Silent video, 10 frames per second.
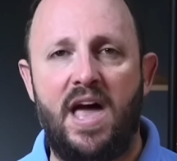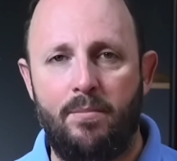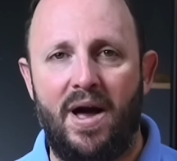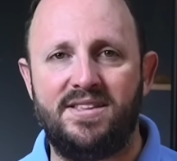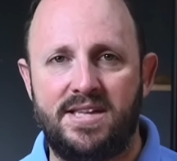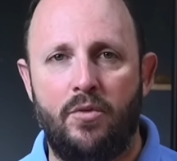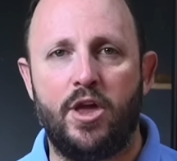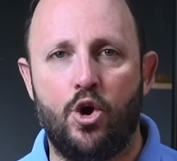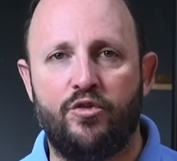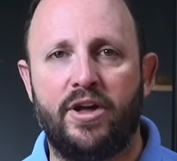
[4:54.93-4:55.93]
That might sound like
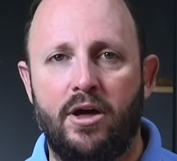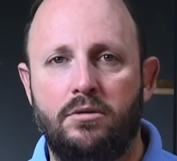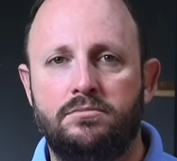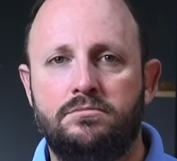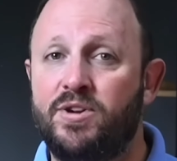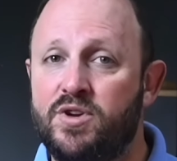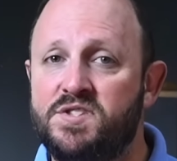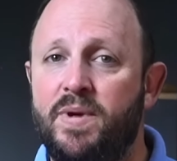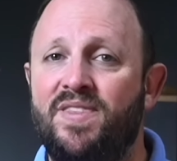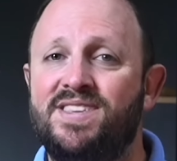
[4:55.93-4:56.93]
overkill, but
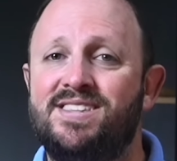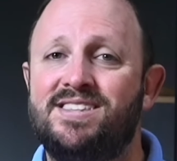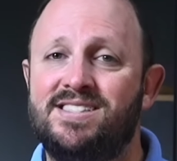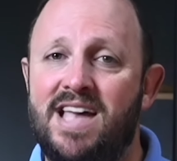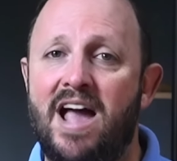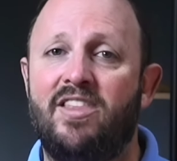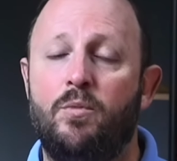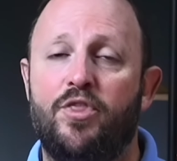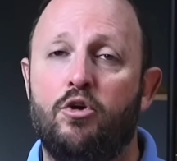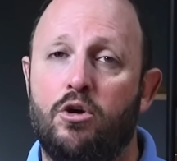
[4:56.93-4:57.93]
trust me, this is exactly
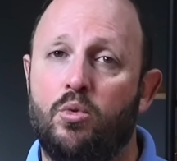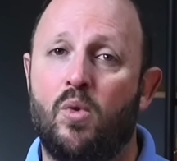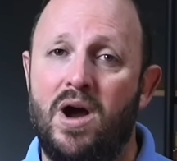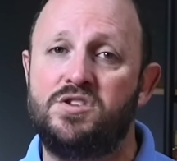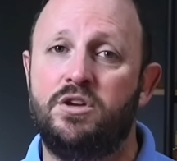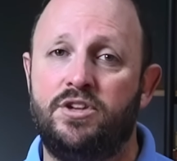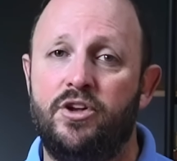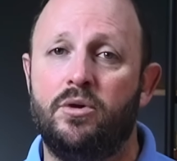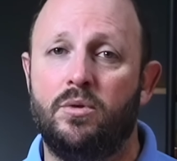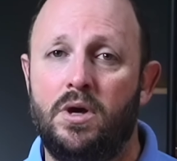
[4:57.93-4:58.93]
what the court requires you to
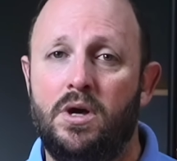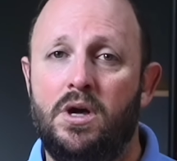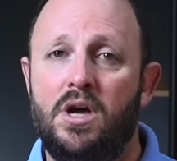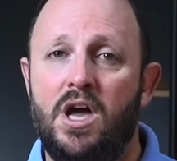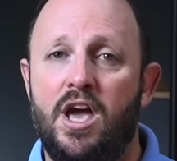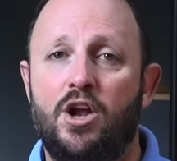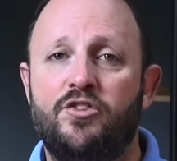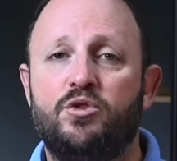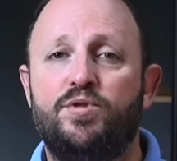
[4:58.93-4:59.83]
do. It also